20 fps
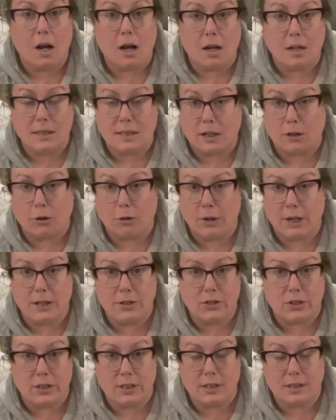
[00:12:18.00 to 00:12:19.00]

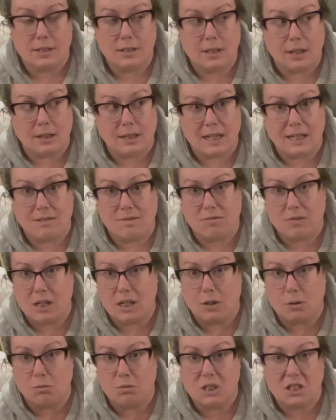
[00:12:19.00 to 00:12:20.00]
decorations that they, you
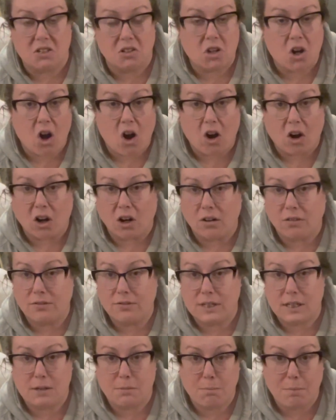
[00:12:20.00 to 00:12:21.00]
know, didn't carve,
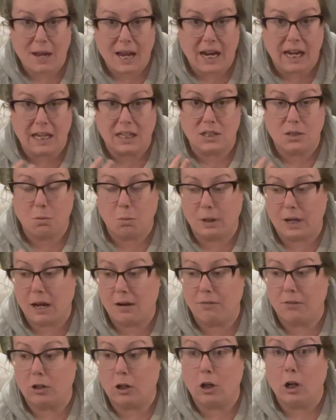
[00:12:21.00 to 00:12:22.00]
didn't paint,
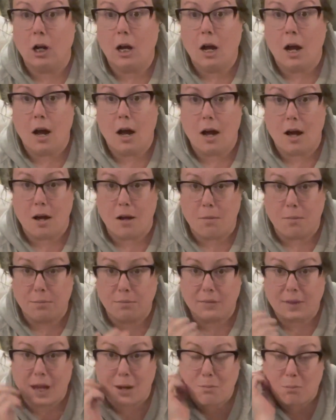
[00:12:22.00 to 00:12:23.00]
whatever,
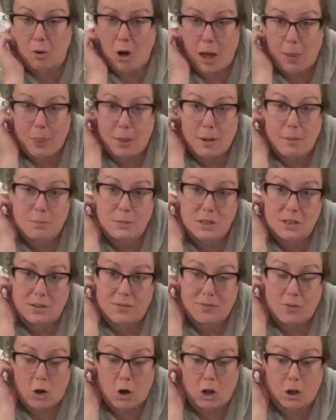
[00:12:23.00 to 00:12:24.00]
they brought them to
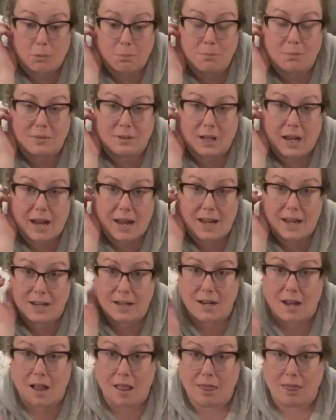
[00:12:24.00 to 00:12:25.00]
the farm
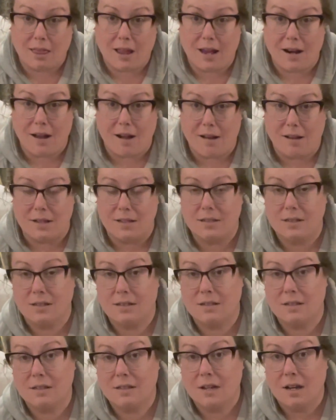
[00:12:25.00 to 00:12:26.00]
and let
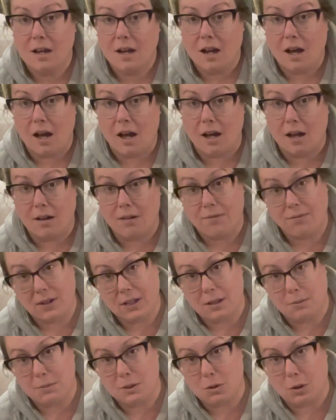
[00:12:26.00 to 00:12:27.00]
us feed
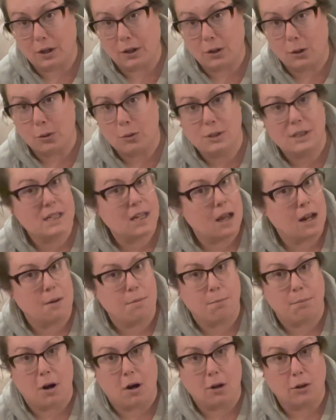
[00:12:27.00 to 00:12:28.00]
them to our goats,
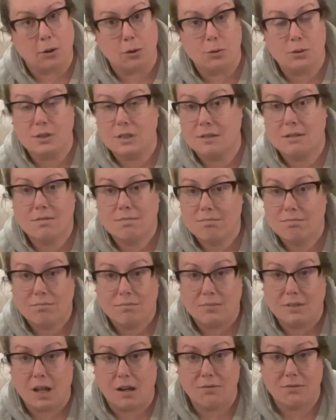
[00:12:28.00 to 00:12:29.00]
and our goats
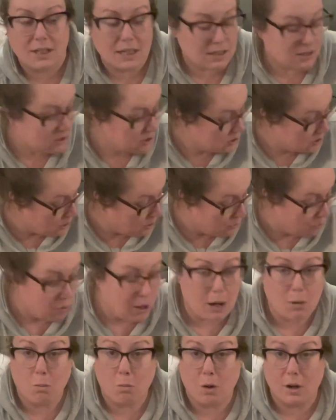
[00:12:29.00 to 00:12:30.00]
loved it. So
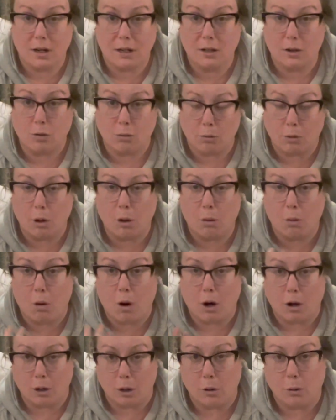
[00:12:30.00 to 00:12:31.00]
I want to grow
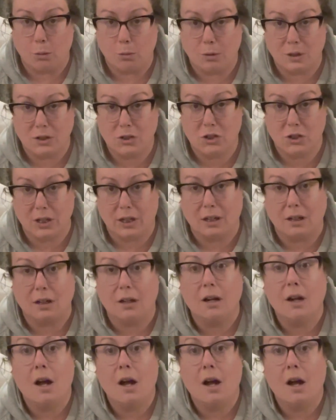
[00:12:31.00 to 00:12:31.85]
our own this year,